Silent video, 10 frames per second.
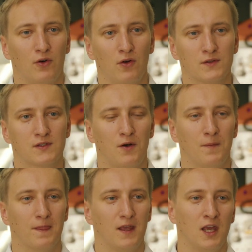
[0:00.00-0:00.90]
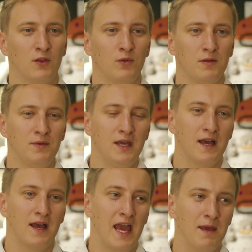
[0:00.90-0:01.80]
also it will be
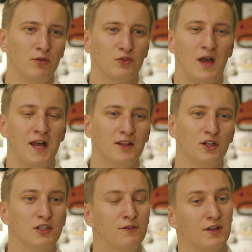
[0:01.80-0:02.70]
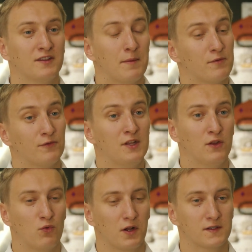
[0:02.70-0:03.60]
able to handle different type of
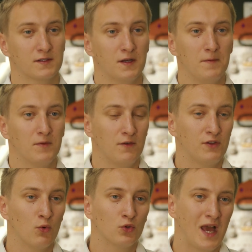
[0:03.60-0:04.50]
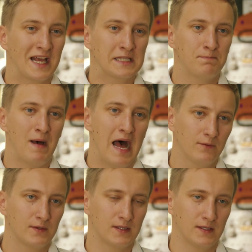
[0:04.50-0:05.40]
networks if they want to expand
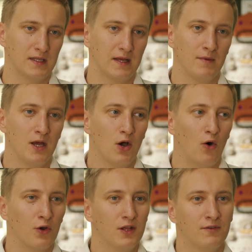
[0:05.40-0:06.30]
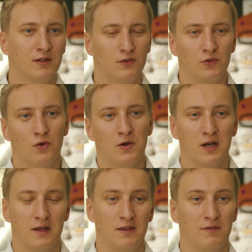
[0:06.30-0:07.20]
the system or even do
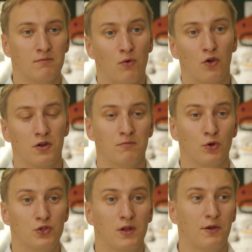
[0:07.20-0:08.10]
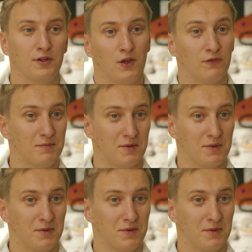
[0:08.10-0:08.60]
even more modularity of the